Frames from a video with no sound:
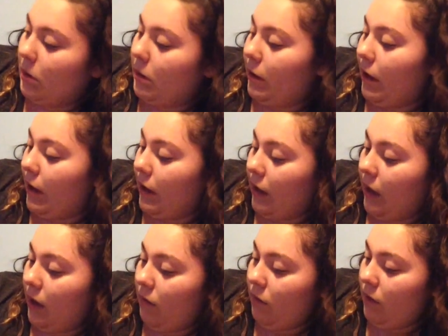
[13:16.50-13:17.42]
yeah, I
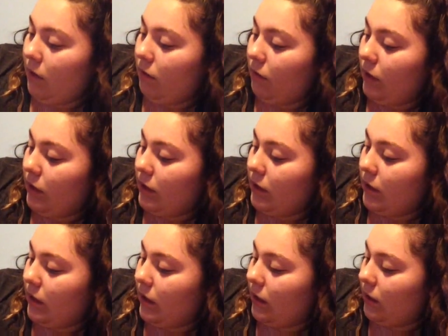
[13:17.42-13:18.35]
can't really read the
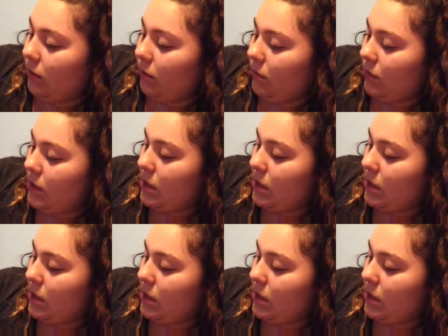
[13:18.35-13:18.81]
name.